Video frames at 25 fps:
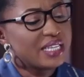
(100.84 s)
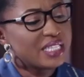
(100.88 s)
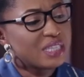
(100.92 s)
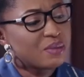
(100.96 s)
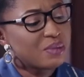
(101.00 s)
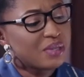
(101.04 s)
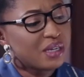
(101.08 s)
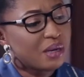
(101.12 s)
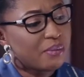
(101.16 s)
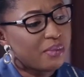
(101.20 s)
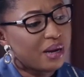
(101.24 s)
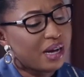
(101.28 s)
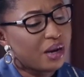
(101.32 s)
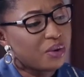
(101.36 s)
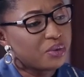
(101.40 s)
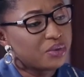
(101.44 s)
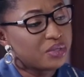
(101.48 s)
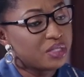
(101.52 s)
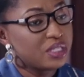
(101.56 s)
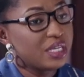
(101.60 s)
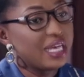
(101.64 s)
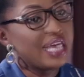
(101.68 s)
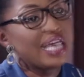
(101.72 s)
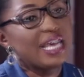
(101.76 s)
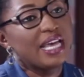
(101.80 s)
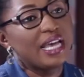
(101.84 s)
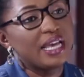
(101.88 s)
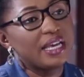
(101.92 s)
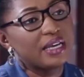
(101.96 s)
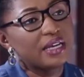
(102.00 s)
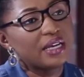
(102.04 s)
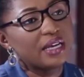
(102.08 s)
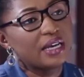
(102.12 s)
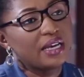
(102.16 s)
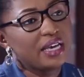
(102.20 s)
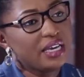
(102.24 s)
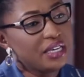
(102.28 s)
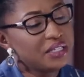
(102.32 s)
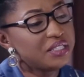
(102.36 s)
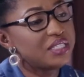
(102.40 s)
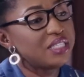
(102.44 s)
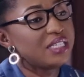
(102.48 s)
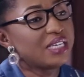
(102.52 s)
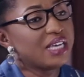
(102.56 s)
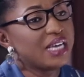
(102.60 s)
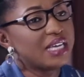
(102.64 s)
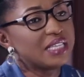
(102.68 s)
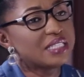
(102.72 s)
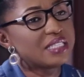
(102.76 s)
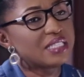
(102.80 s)
it's been about
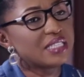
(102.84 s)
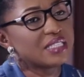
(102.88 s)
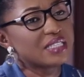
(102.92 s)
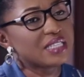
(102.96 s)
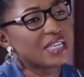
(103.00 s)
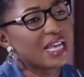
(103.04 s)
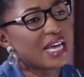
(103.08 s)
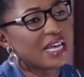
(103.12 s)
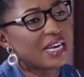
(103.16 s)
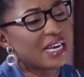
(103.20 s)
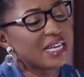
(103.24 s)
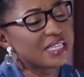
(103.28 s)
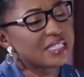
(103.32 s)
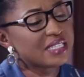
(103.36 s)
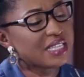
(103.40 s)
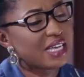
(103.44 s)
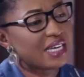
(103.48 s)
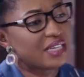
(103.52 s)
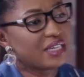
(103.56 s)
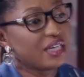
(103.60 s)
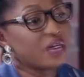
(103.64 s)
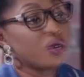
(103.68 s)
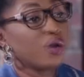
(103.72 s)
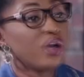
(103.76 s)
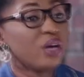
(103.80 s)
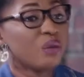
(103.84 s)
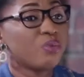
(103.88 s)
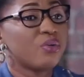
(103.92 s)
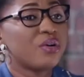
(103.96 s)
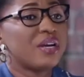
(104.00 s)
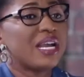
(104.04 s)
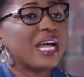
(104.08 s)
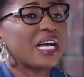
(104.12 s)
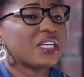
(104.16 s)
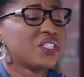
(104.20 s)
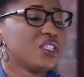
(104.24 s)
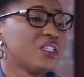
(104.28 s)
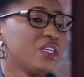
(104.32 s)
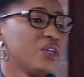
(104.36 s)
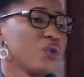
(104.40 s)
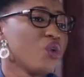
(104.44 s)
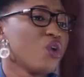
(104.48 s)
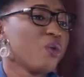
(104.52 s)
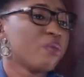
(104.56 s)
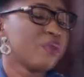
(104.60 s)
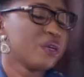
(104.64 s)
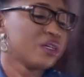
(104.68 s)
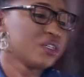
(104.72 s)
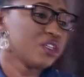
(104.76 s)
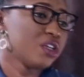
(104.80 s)
8 years since Ghana started oil production in
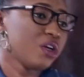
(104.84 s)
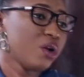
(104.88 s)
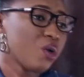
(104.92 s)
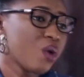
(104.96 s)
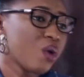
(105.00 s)
commercial